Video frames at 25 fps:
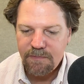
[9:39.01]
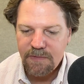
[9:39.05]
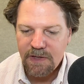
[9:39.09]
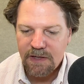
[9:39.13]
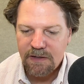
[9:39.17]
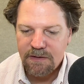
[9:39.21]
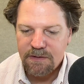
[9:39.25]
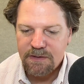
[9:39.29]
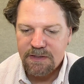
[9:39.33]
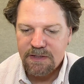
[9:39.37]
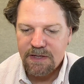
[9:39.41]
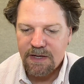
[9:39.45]

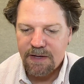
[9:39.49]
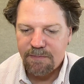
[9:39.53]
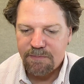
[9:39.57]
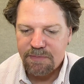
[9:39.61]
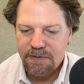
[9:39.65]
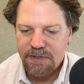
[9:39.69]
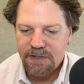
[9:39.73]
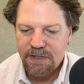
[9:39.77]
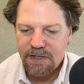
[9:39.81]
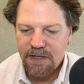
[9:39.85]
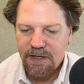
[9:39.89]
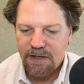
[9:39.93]
Step
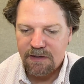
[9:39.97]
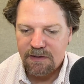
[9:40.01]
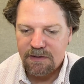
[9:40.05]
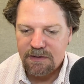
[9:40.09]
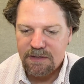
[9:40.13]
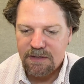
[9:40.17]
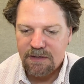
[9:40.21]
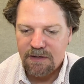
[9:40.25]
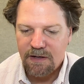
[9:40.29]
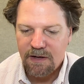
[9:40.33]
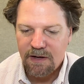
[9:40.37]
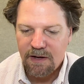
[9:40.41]

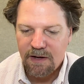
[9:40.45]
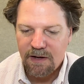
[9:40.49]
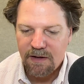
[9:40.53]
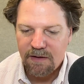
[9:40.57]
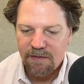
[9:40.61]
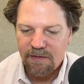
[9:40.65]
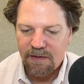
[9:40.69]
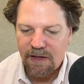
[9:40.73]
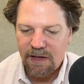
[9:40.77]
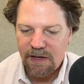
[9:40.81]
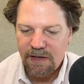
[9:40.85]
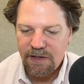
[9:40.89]
6,
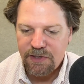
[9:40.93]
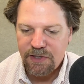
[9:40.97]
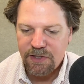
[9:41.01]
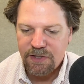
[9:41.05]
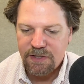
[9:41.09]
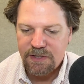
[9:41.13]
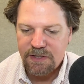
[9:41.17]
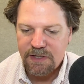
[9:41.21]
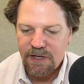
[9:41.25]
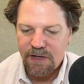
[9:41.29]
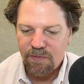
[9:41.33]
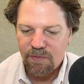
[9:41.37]
the
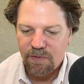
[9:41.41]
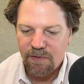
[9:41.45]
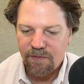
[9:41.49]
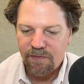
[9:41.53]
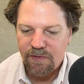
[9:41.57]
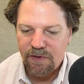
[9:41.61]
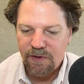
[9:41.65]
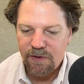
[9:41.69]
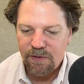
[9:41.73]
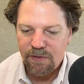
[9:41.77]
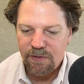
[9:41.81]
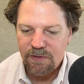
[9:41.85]
agency
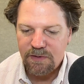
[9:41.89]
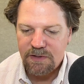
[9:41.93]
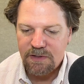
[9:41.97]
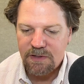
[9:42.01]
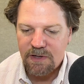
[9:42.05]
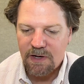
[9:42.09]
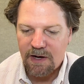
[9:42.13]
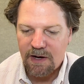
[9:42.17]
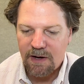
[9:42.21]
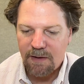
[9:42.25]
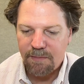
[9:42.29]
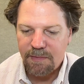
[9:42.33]
reviews
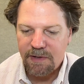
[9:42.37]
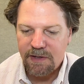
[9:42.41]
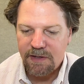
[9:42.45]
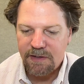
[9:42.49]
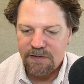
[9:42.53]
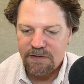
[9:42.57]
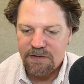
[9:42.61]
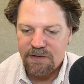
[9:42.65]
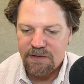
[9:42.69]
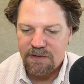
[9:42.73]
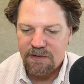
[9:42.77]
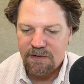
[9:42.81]

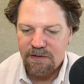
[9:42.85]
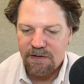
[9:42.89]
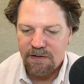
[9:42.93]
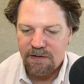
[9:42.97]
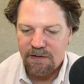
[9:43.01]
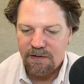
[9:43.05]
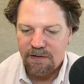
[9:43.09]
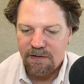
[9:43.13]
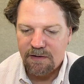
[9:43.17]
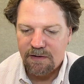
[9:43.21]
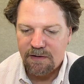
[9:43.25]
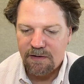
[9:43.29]
comments
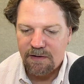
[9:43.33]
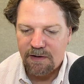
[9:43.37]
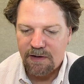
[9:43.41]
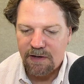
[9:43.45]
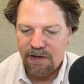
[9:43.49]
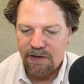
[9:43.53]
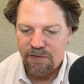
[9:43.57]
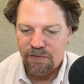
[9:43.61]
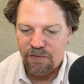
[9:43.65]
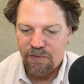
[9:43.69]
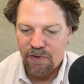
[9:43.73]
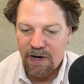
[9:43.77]

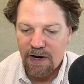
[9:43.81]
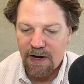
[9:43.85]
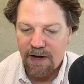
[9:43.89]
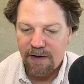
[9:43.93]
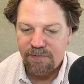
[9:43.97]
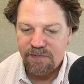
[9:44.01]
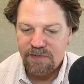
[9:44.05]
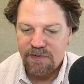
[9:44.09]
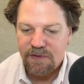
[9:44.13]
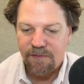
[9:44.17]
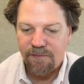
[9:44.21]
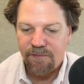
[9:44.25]
and
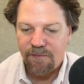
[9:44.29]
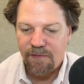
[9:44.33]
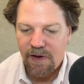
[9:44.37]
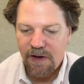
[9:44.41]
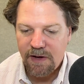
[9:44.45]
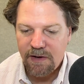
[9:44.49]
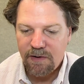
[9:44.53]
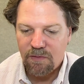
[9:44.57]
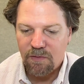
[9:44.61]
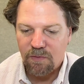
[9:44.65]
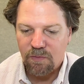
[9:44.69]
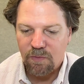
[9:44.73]
drafts a
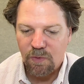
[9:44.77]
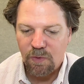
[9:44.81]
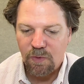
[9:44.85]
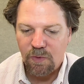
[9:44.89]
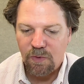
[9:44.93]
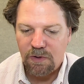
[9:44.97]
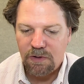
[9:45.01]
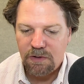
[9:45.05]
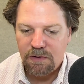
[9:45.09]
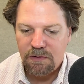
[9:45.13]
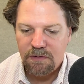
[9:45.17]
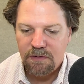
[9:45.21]
final
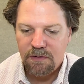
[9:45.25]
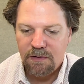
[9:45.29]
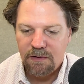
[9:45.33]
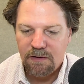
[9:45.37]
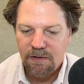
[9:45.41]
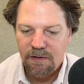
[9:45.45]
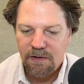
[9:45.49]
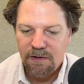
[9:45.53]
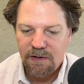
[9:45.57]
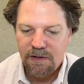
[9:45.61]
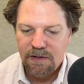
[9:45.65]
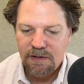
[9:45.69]
rule.
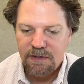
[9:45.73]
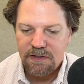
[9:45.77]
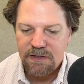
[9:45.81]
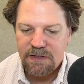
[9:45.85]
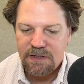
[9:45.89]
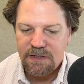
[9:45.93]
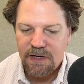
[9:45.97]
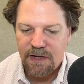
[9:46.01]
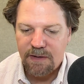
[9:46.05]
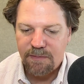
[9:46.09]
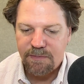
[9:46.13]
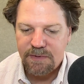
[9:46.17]

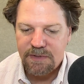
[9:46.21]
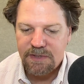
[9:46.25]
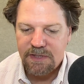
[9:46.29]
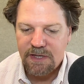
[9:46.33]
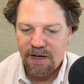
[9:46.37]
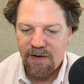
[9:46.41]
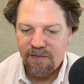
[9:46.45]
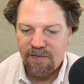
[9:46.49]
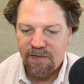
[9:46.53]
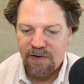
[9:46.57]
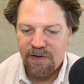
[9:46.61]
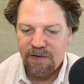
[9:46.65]
Step
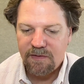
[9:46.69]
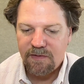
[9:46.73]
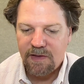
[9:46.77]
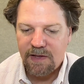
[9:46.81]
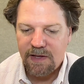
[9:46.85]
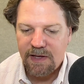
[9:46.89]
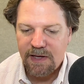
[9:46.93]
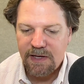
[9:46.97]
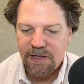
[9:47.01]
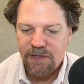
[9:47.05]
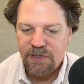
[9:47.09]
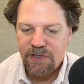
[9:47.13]
7,
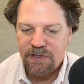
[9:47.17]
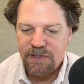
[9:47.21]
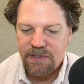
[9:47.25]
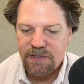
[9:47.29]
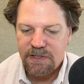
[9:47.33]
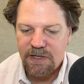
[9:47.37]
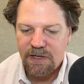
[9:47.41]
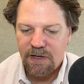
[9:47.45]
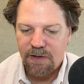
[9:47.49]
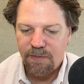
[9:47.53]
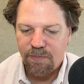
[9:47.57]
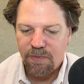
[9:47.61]
the
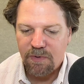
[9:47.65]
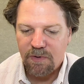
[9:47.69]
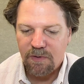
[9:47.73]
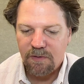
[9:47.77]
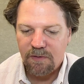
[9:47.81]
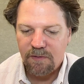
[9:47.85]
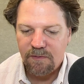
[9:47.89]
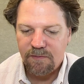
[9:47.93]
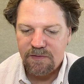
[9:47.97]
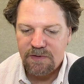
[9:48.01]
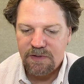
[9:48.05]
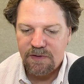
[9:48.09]
agency
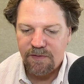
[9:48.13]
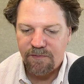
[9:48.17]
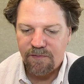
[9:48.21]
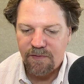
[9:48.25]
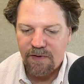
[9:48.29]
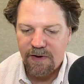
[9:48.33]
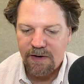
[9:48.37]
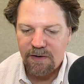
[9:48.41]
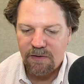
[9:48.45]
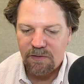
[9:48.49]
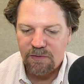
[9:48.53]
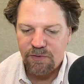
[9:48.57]
approves the
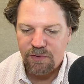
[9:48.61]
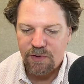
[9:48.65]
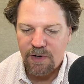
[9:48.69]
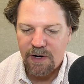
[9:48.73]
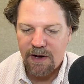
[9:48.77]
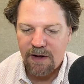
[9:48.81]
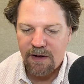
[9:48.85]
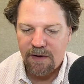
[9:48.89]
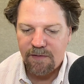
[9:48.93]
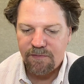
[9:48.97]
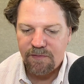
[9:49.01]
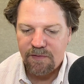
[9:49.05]
final
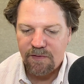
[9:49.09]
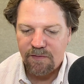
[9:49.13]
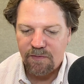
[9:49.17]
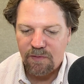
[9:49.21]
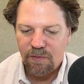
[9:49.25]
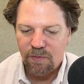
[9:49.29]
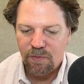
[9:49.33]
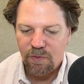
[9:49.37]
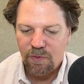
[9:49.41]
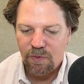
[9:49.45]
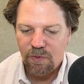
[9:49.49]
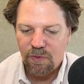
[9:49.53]
draft of the
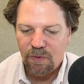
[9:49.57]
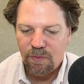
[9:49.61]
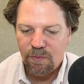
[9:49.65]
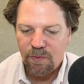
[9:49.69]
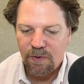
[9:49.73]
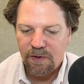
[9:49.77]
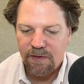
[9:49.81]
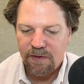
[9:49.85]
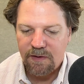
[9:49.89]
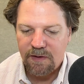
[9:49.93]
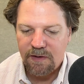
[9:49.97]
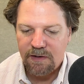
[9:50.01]
rule
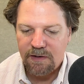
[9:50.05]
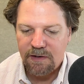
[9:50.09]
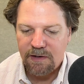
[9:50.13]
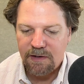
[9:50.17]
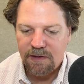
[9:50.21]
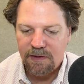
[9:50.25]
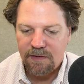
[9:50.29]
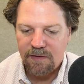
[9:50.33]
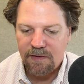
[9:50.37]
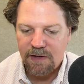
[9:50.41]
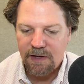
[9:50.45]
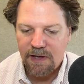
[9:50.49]
within
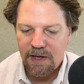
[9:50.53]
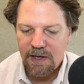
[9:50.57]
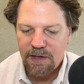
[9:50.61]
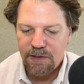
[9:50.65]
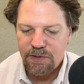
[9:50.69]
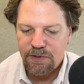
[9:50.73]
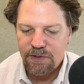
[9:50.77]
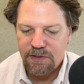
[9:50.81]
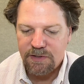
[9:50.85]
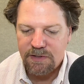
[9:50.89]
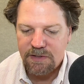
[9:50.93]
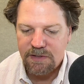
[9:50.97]
the
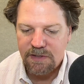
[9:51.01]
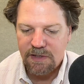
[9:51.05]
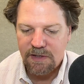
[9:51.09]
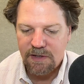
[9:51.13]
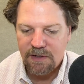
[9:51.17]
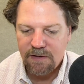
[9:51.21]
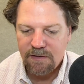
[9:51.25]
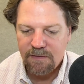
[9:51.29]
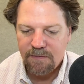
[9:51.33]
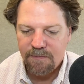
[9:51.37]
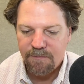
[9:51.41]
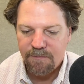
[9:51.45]
agency.